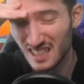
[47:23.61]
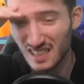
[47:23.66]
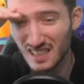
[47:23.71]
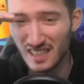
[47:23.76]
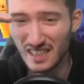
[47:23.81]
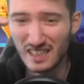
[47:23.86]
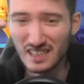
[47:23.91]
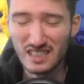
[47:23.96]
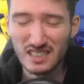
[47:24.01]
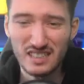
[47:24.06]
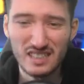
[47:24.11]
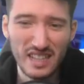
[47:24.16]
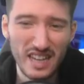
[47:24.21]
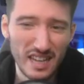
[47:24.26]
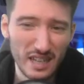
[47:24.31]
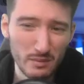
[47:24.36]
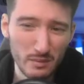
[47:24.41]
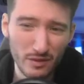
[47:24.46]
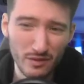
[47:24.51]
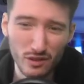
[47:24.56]
Like they're
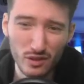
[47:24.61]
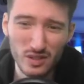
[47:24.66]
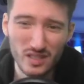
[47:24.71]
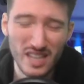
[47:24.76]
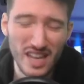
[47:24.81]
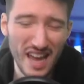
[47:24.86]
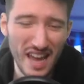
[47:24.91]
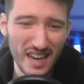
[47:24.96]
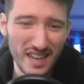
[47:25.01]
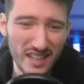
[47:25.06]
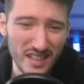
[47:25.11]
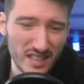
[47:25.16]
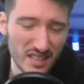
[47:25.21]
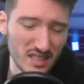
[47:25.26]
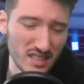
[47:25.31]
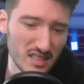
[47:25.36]
attacking me for 10.